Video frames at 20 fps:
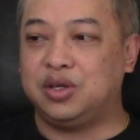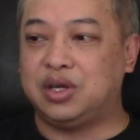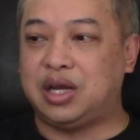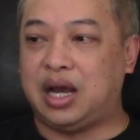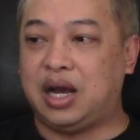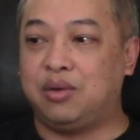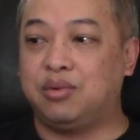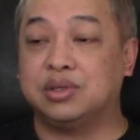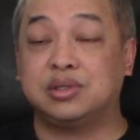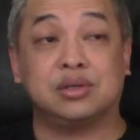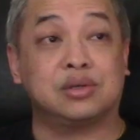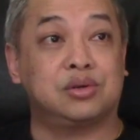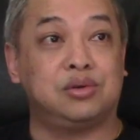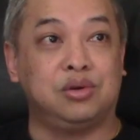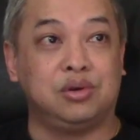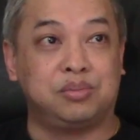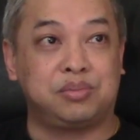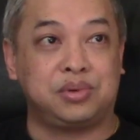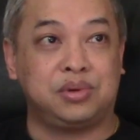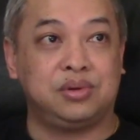was a
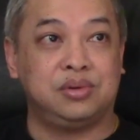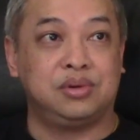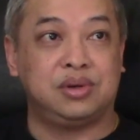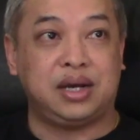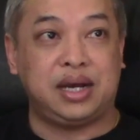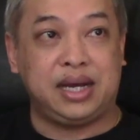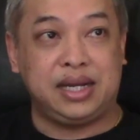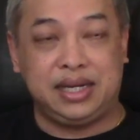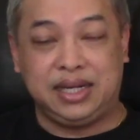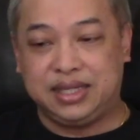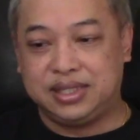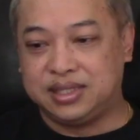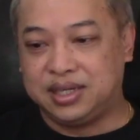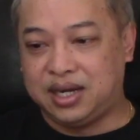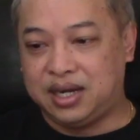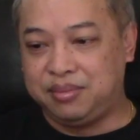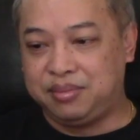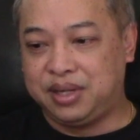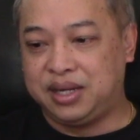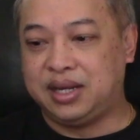corporal at that
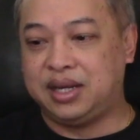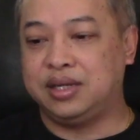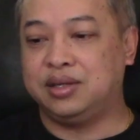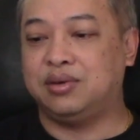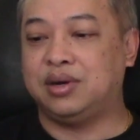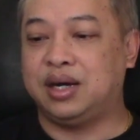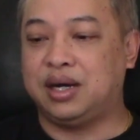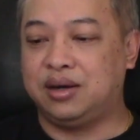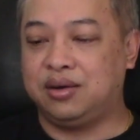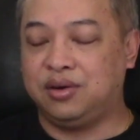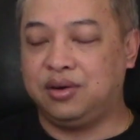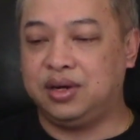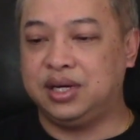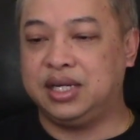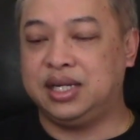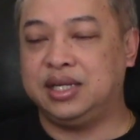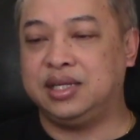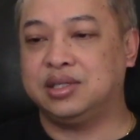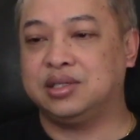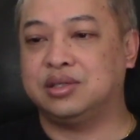time, and I know how hard
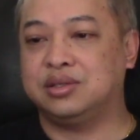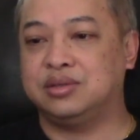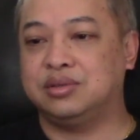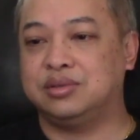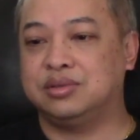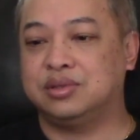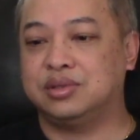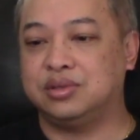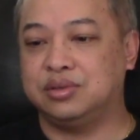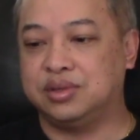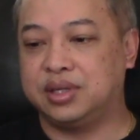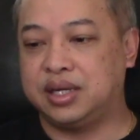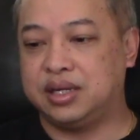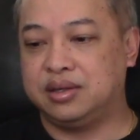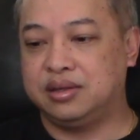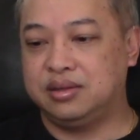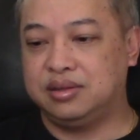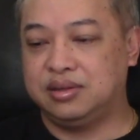it is to get